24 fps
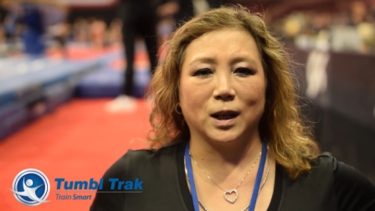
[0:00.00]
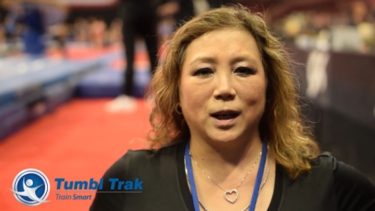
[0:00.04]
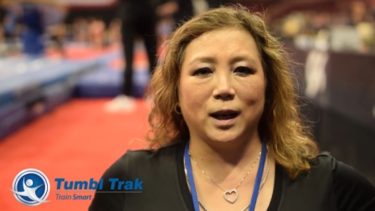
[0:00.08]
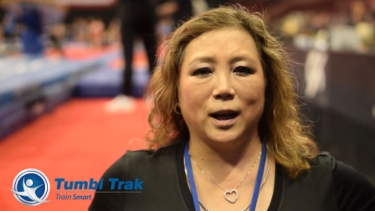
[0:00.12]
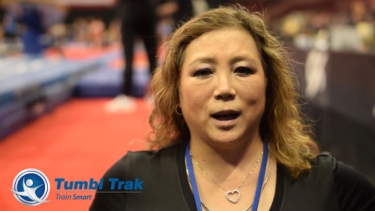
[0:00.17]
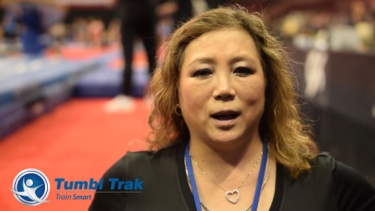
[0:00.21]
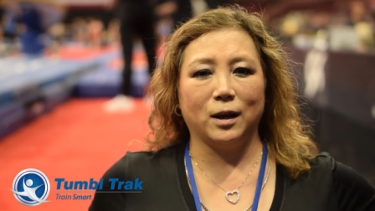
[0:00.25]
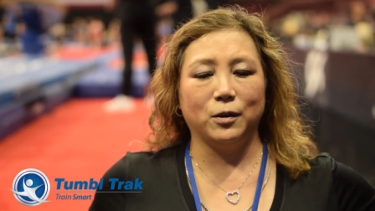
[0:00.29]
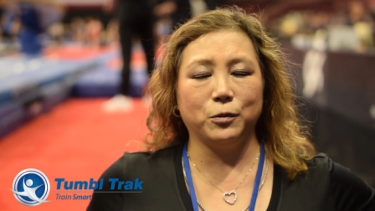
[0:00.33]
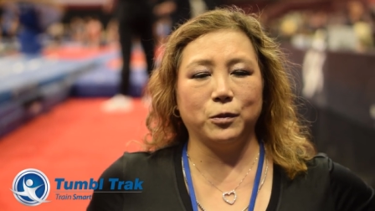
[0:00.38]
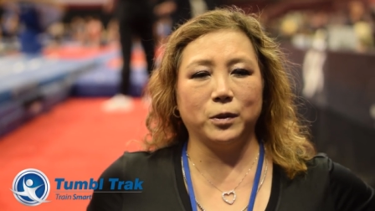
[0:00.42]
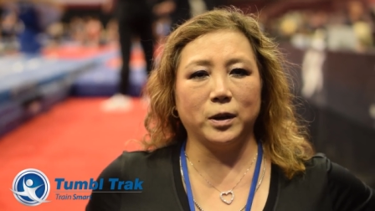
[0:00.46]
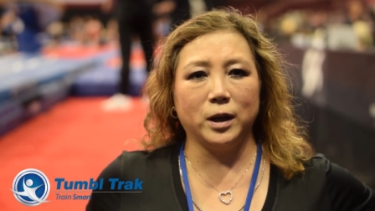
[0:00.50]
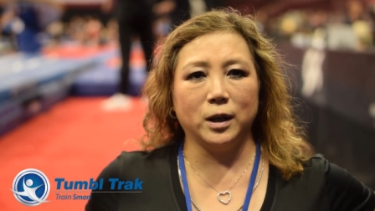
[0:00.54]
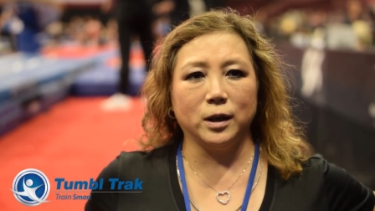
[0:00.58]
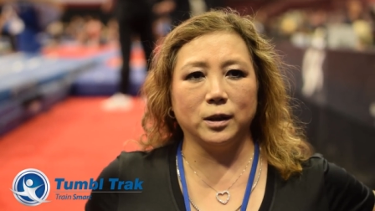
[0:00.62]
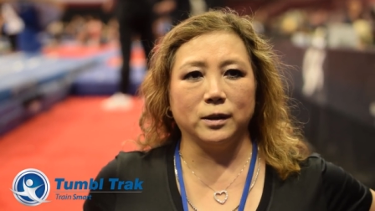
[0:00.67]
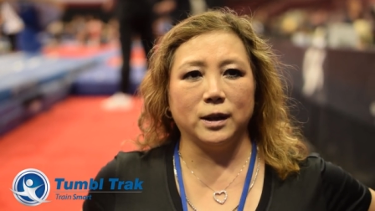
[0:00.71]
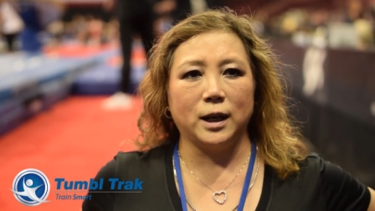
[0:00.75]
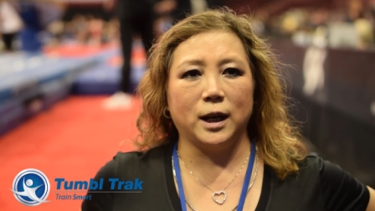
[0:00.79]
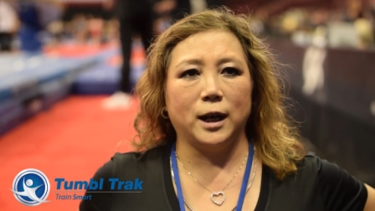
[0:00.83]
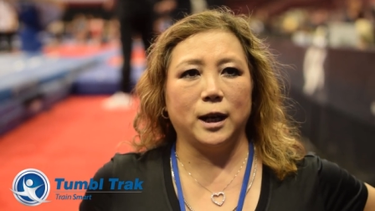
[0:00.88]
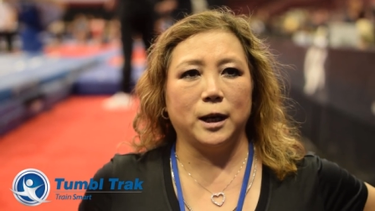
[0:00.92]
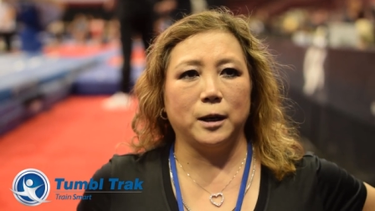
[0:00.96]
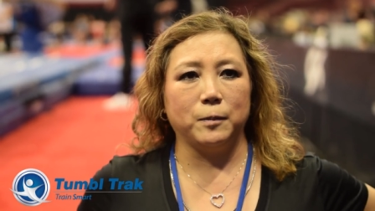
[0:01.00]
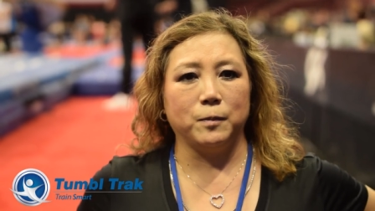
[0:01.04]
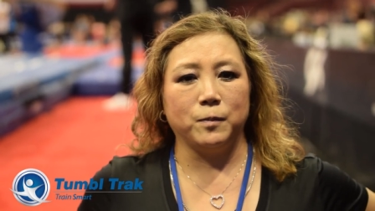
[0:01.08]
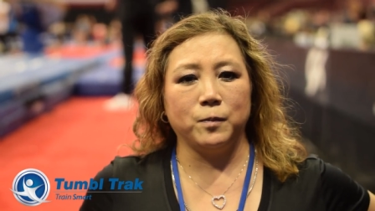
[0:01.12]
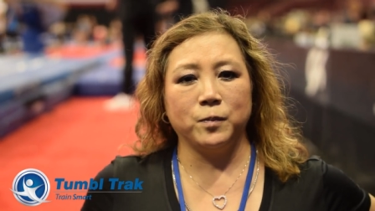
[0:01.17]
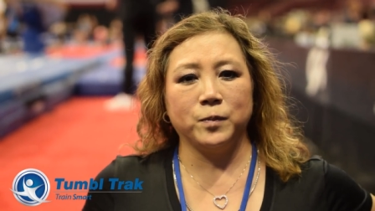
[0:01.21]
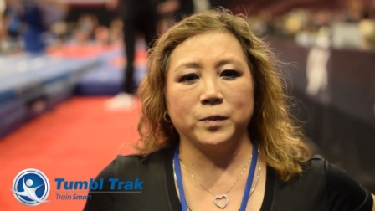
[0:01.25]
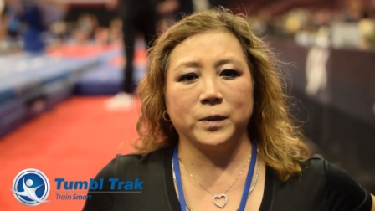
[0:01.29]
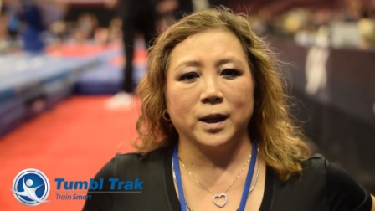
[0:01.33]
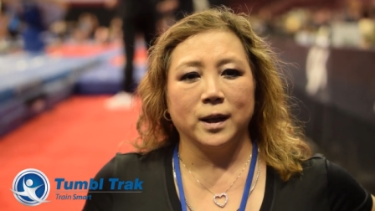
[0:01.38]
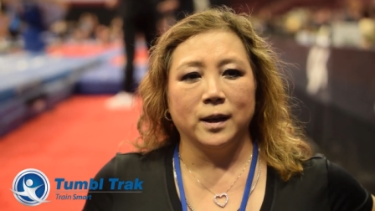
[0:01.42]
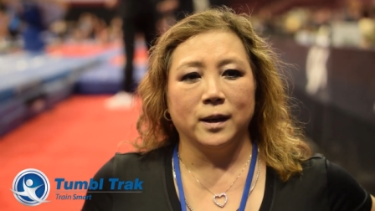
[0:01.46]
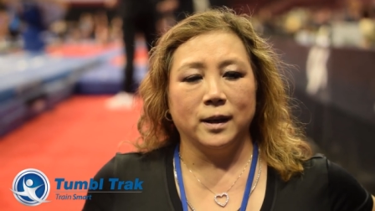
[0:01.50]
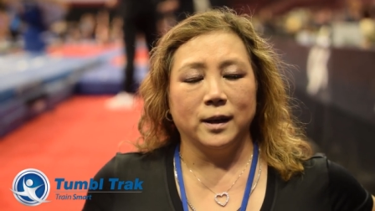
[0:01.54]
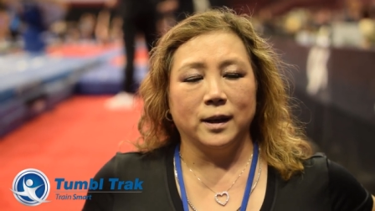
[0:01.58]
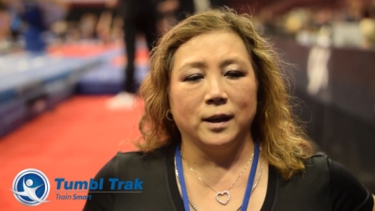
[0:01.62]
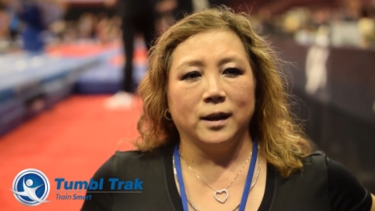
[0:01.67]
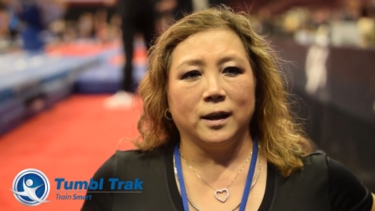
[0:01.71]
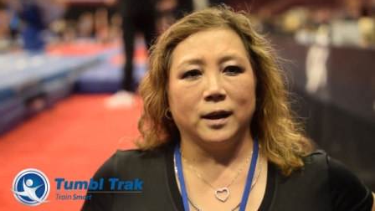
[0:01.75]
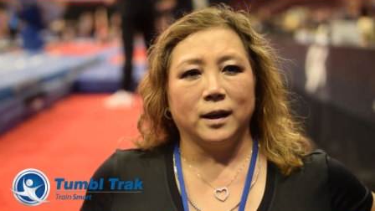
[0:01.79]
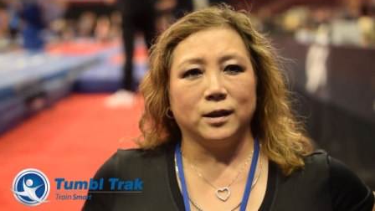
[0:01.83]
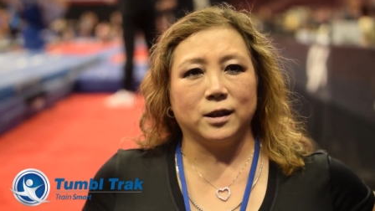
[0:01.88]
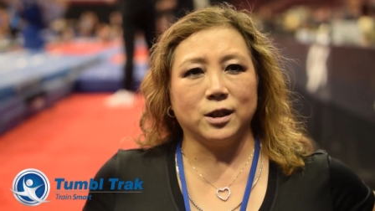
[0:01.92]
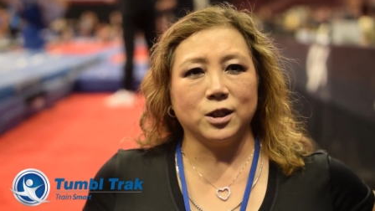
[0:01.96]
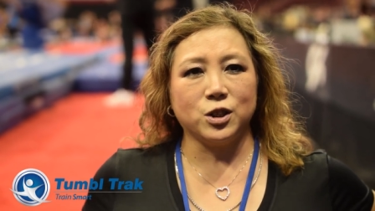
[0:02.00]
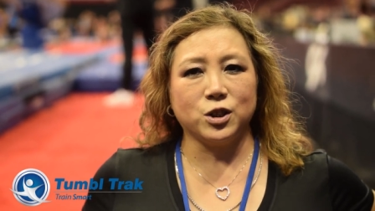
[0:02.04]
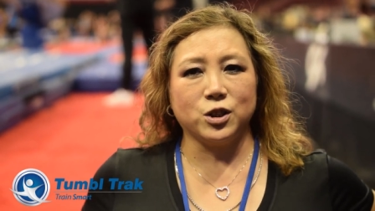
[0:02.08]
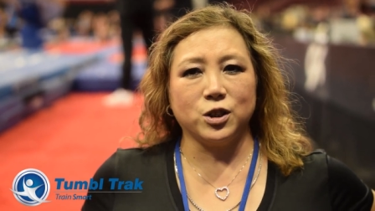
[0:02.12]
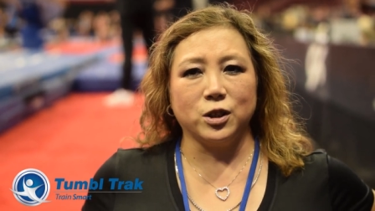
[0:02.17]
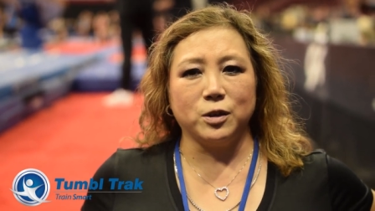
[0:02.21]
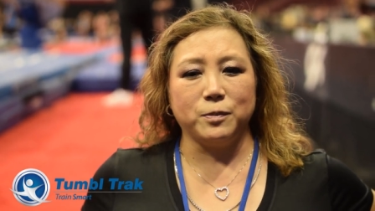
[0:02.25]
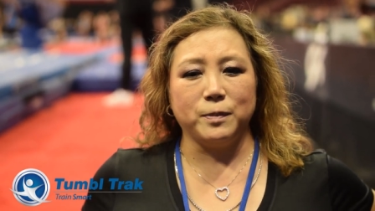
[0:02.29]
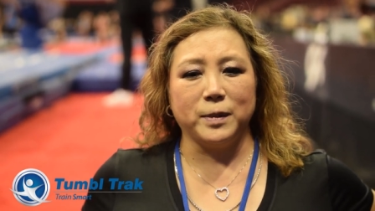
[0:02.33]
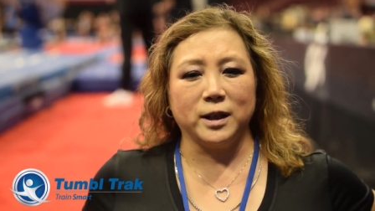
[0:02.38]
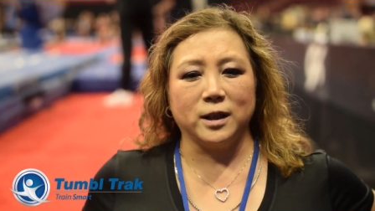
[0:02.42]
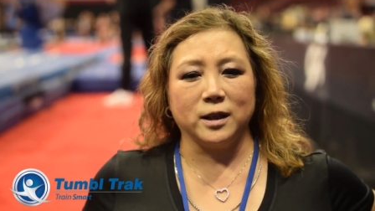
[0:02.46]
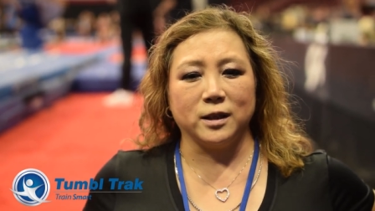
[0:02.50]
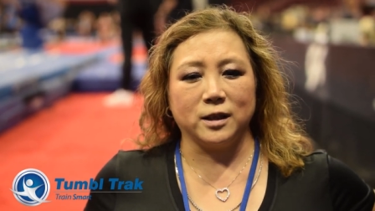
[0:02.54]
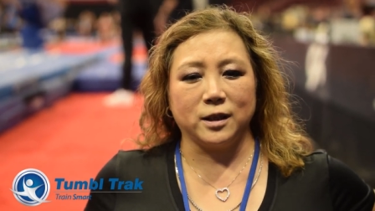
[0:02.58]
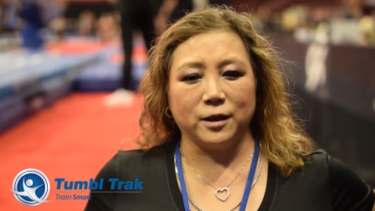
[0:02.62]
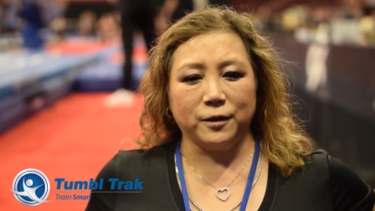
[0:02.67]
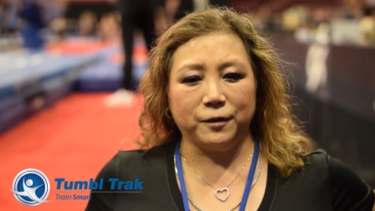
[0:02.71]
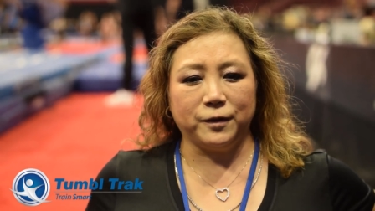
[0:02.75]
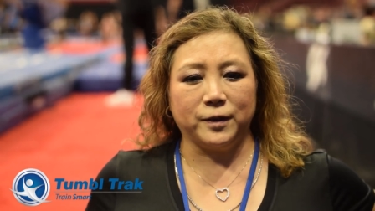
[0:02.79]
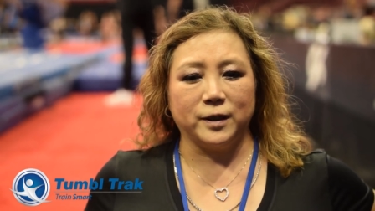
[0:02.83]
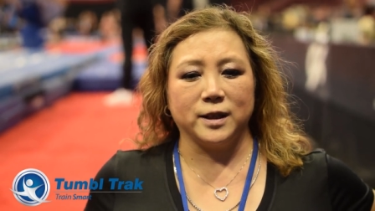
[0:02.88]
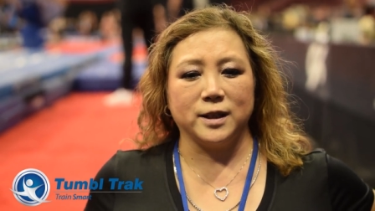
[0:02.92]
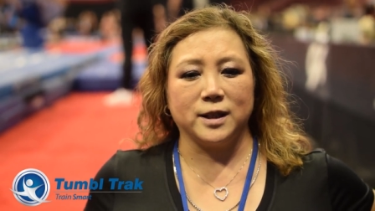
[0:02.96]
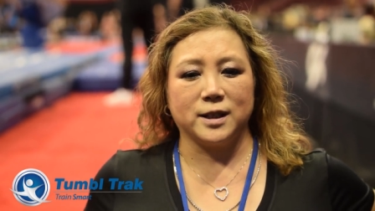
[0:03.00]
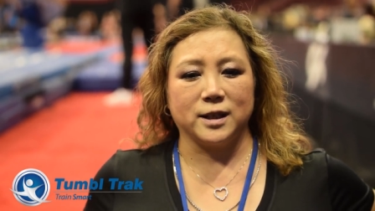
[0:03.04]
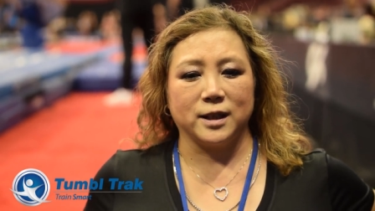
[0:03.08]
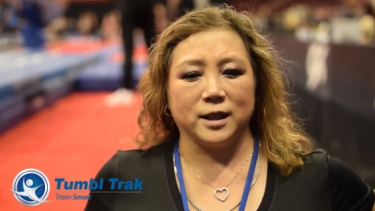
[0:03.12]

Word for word: Yeah, well. Um, this year made a difference